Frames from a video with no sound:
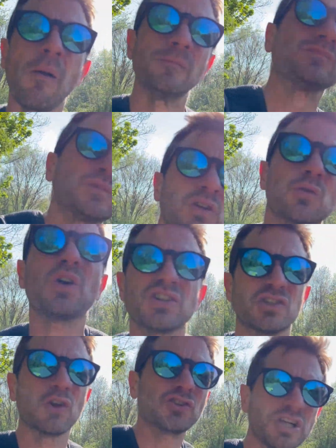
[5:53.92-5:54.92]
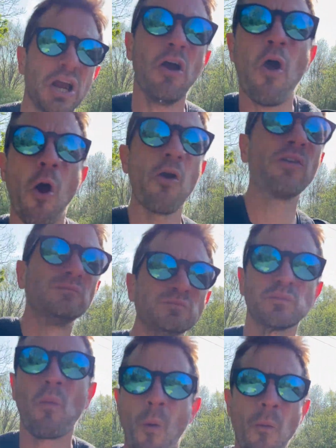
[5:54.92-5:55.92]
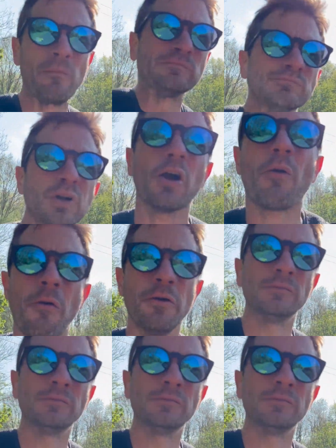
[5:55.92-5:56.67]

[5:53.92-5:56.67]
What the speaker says: It's quite stodgy, but